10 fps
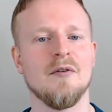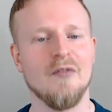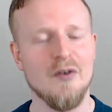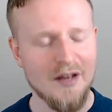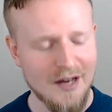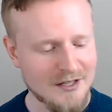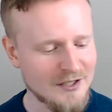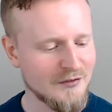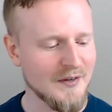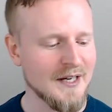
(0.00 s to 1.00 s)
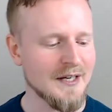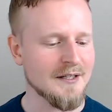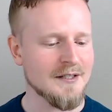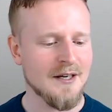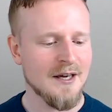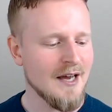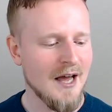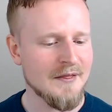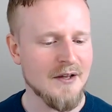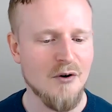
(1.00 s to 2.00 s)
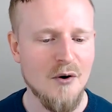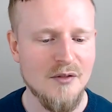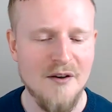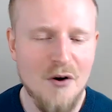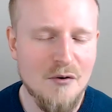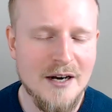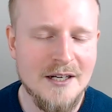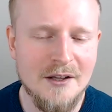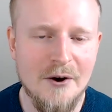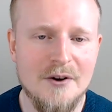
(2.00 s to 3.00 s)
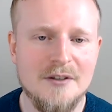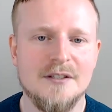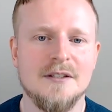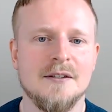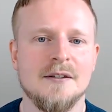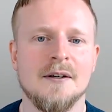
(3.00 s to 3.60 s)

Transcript: before the gun's fired, and they've already lost.